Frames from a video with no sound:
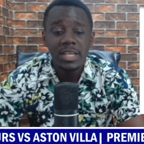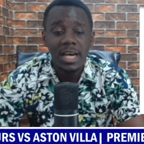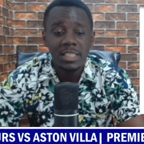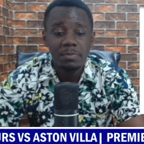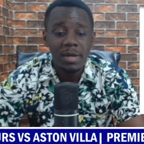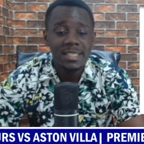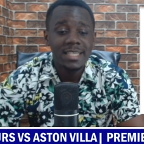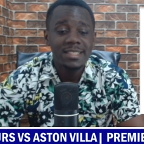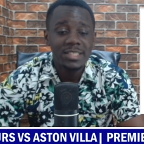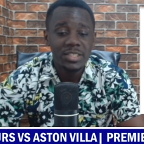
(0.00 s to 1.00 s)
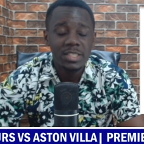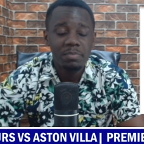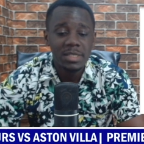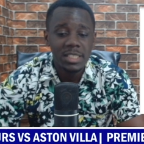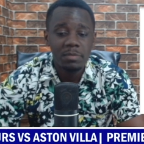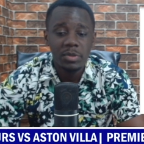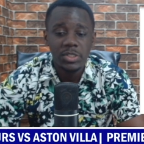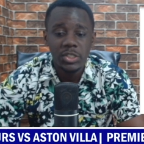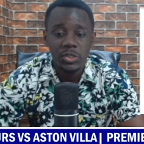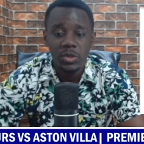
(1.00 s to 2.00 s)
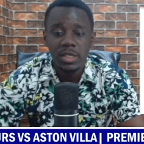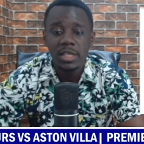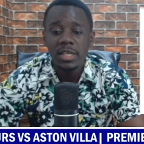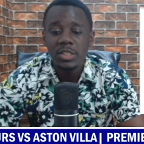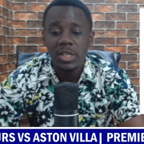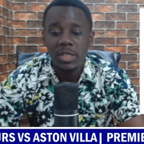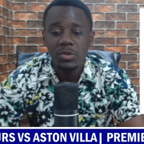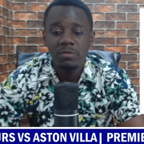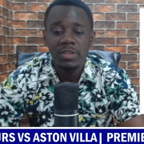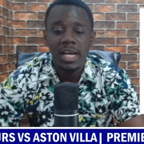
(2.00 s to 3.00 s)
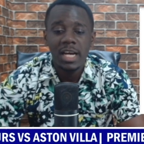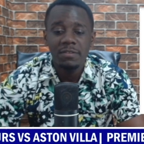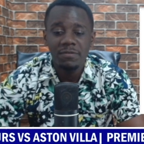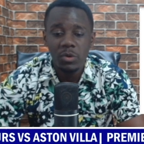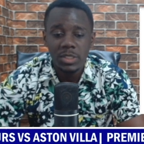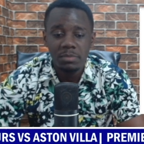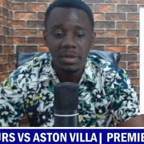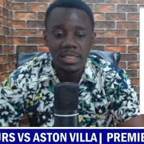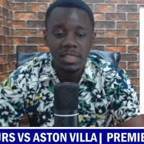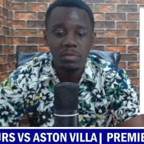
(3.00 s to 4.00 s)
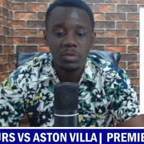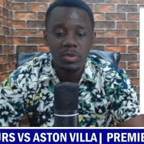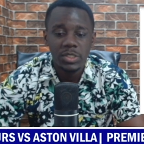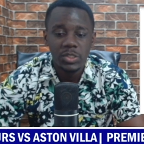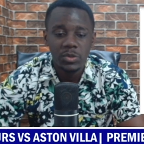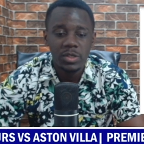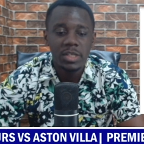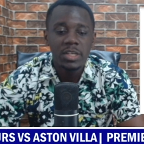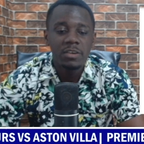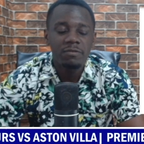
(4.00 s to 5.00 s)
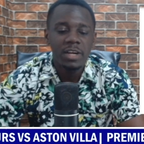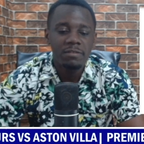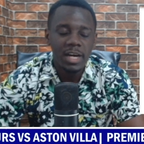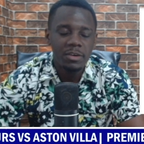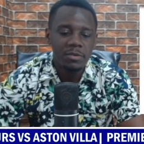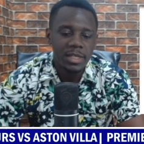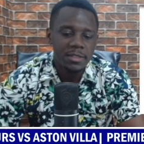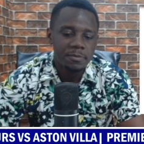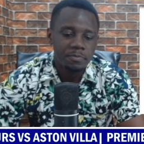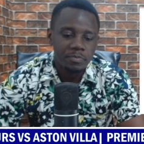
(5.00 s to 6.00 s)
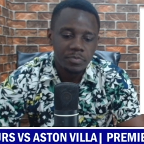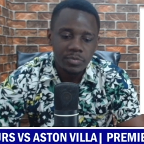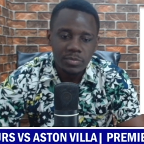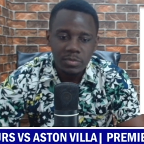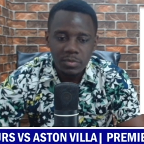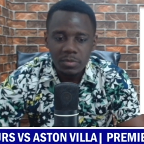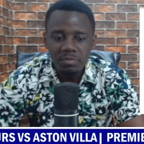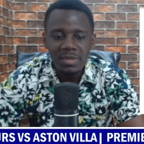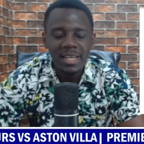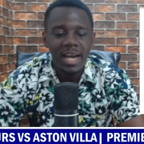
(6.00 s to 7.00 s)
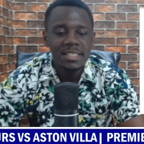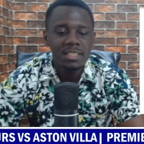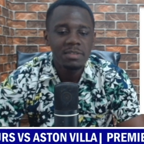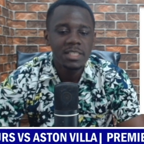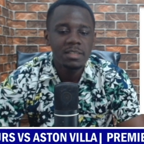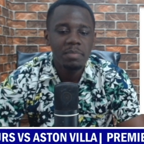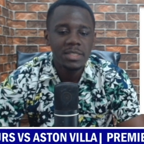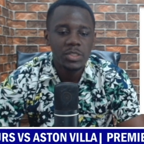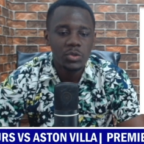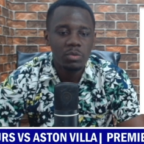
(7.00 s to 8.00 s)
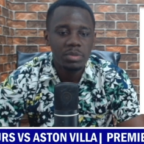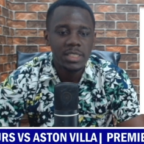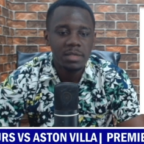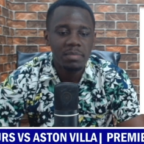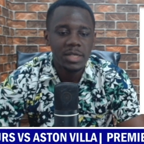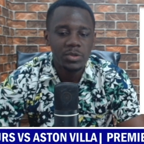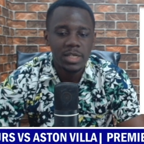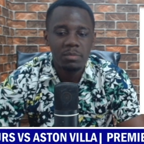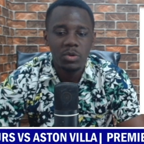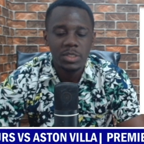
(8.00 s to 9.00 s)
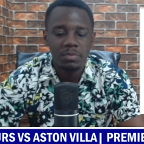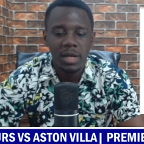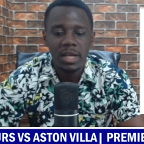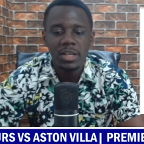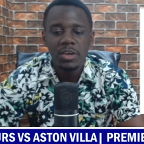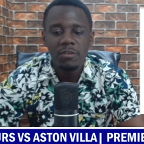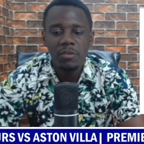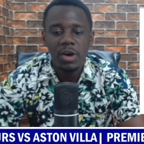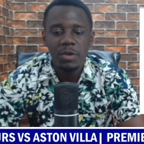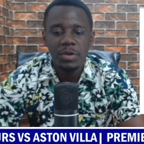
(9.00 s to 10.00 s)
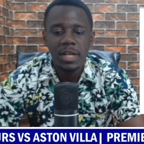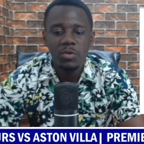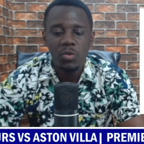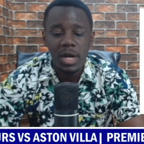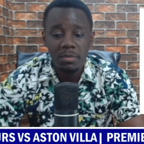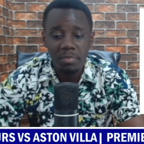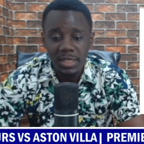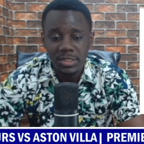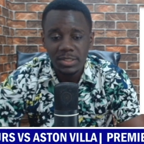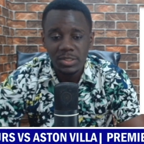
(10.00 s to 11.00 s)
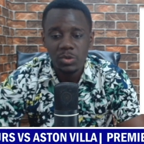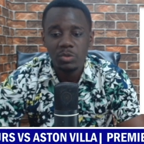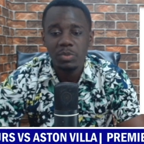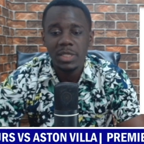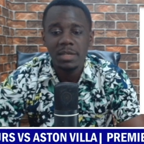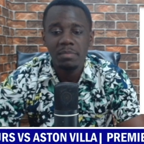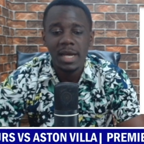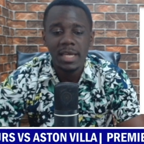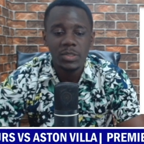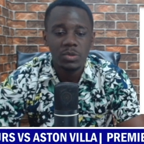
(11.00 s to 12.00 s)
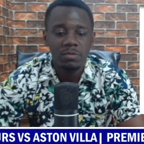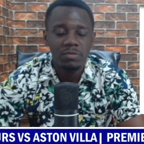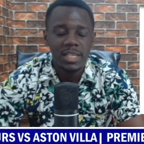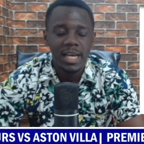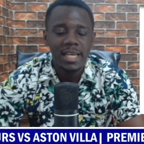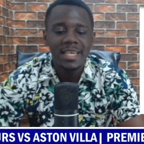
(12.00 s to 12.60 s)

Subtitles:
Spurs had 60% possession. Aston Villa had 40% ball possession. 573 passes completed by Tottenham Hotspur. 401 passes completed by Aston Villa.